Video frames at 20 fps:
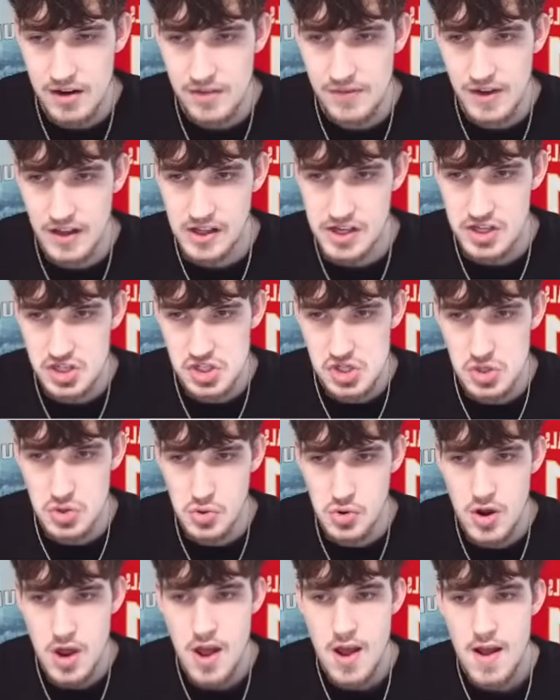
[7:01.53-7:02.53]
out of
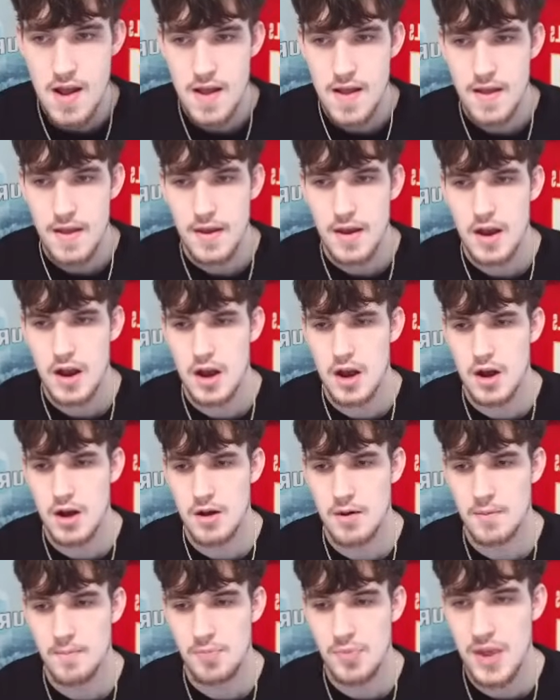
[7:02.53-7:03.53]
LSU.
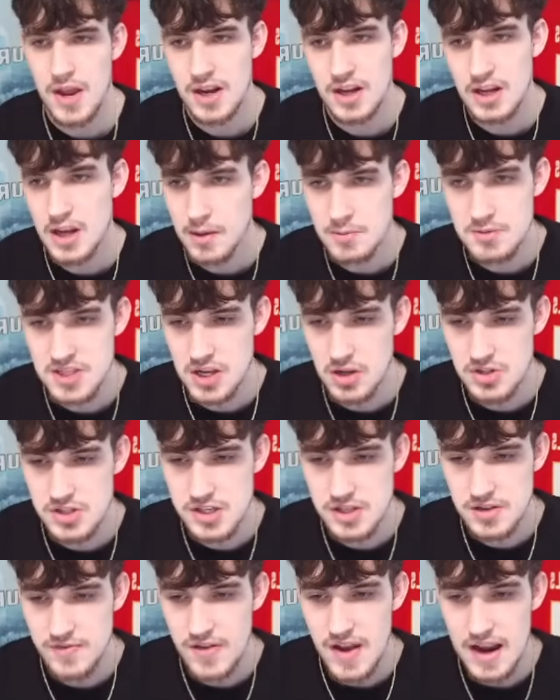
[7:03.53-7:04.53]
And it comes down
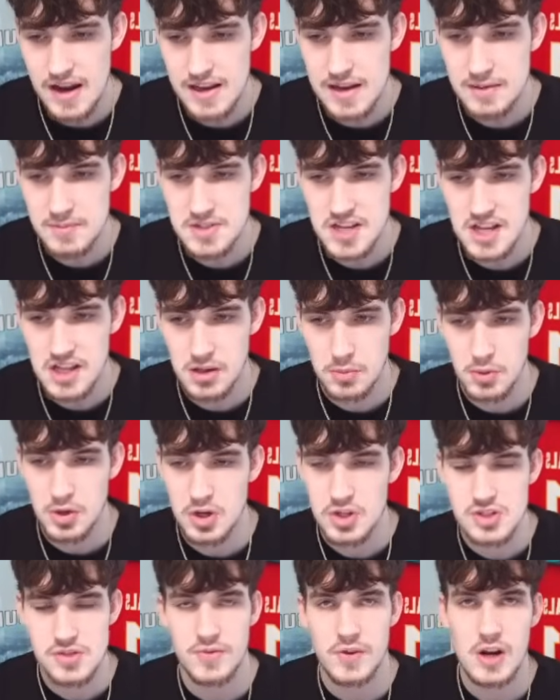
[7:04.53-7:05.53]
to the fact Cam Taylor
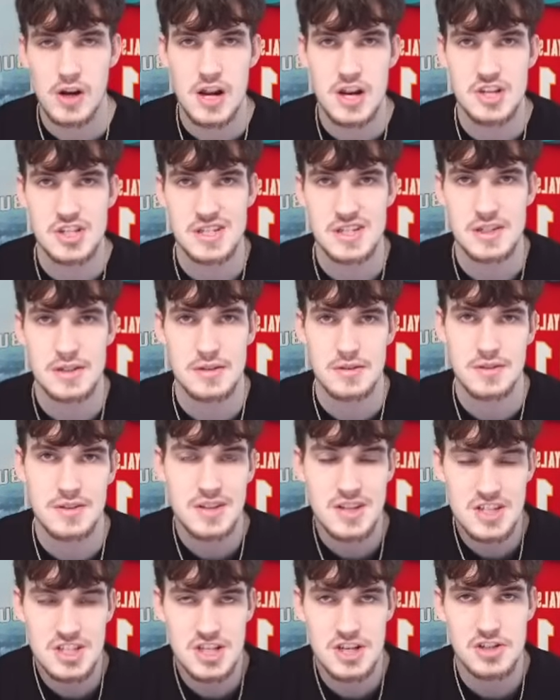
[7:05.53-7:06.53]
Britt's free agent,
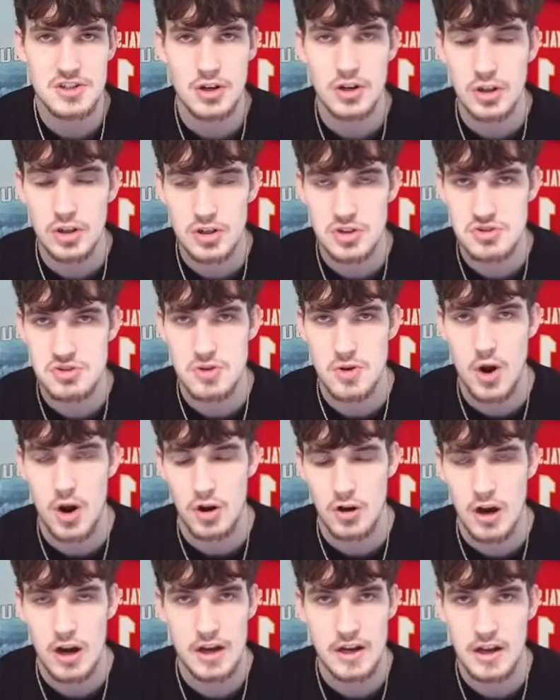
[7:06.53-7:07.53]
DJ Turner's
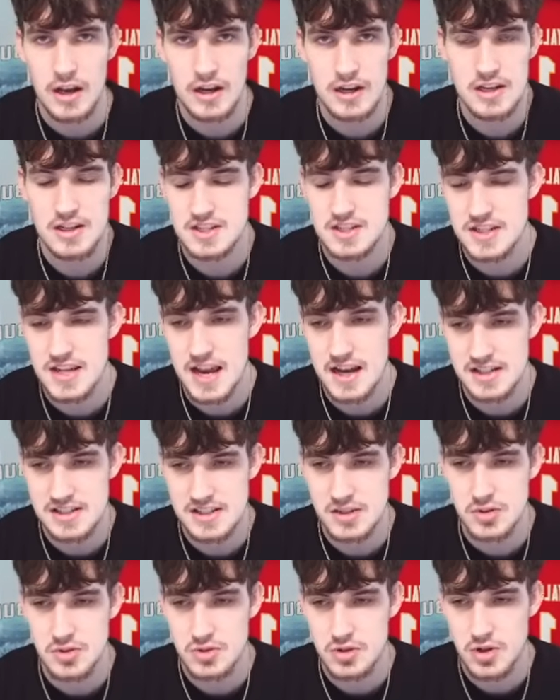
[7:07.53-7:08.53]
all right, I guess.
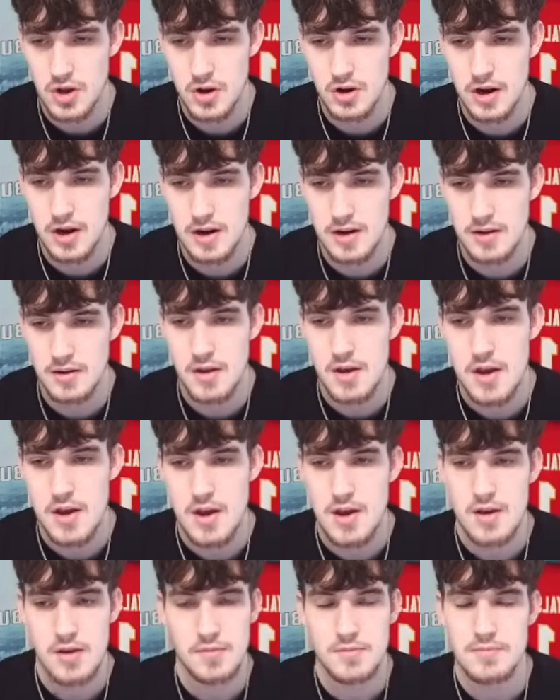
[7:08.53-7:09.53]
Dax Hill's all right.
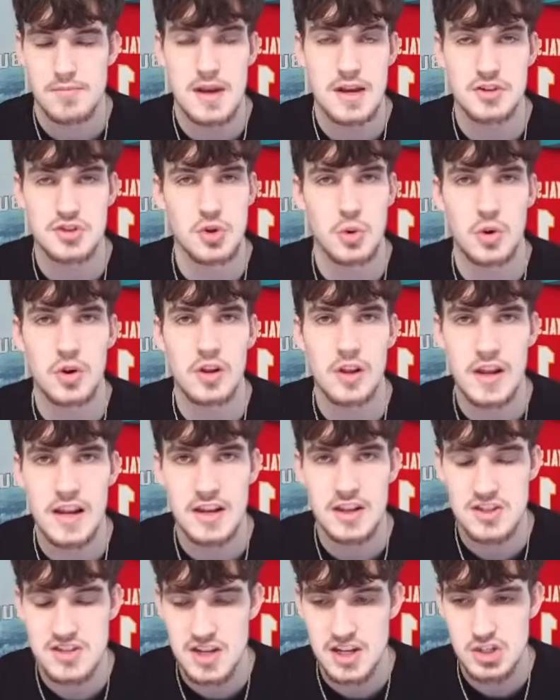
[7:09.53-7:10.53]
Mansour
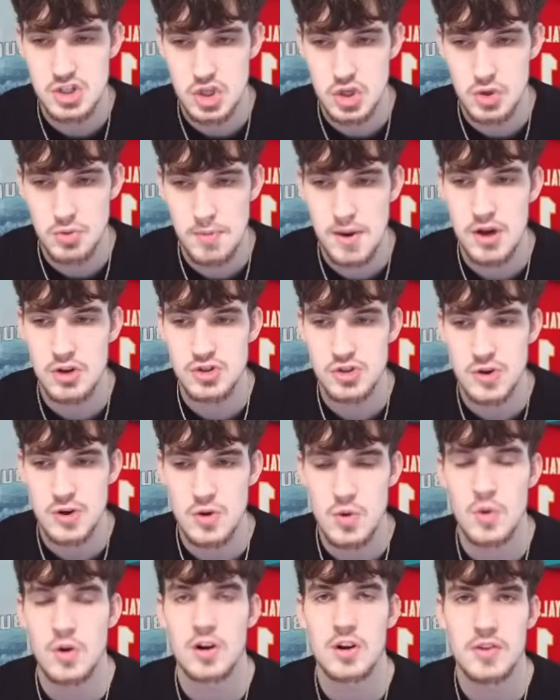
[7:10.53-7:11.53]
Delane is a true boundary
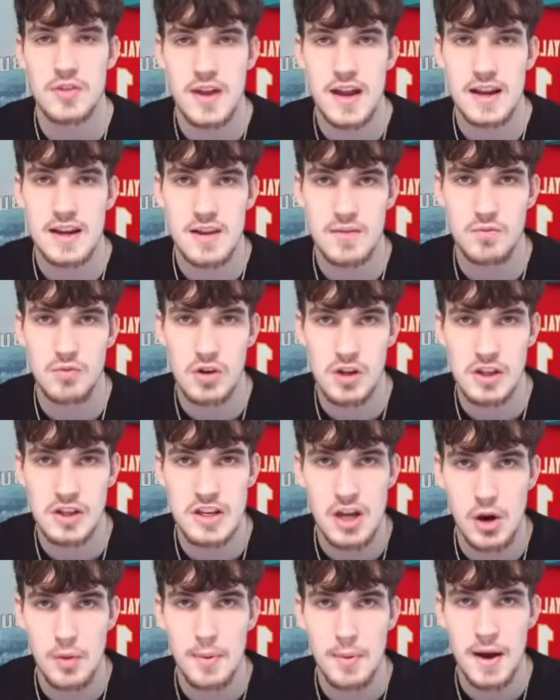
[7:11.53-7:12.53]
corner that can
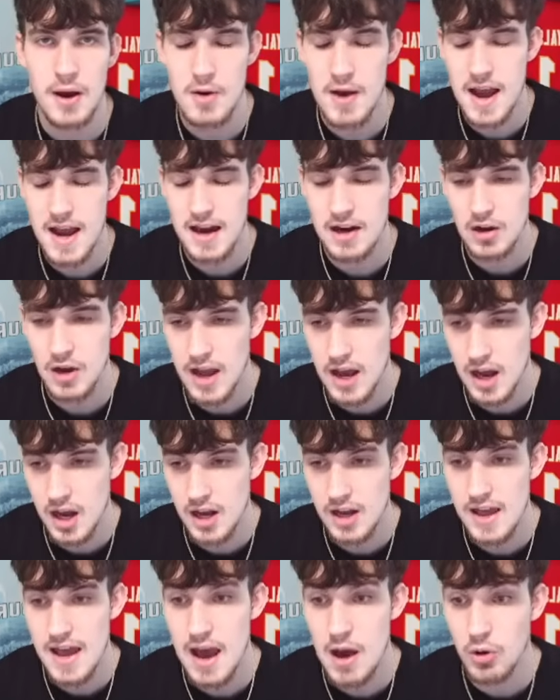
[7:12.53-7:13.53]
really help out
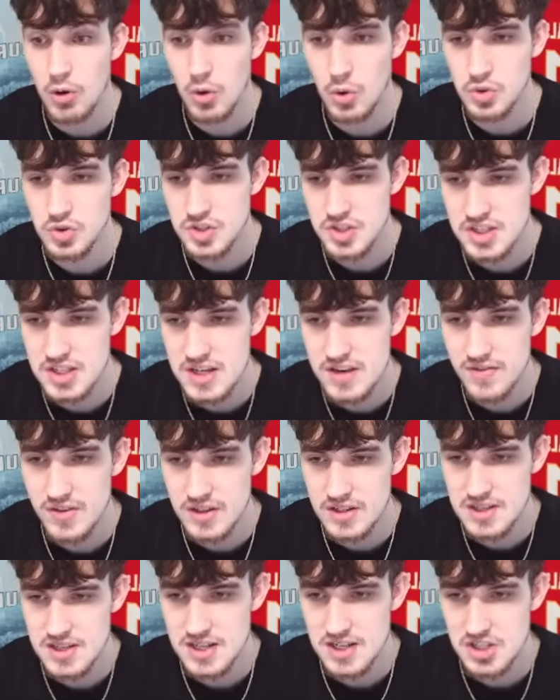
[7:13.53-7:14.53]
Al Golden's
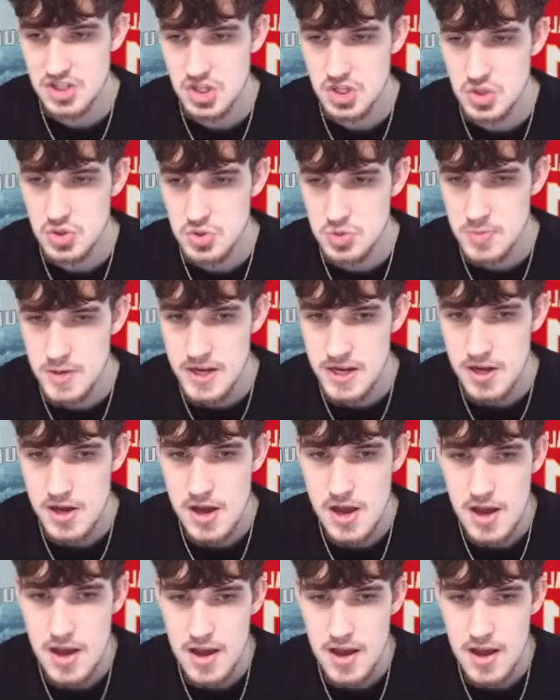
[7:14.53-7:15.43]
defense, excuse me,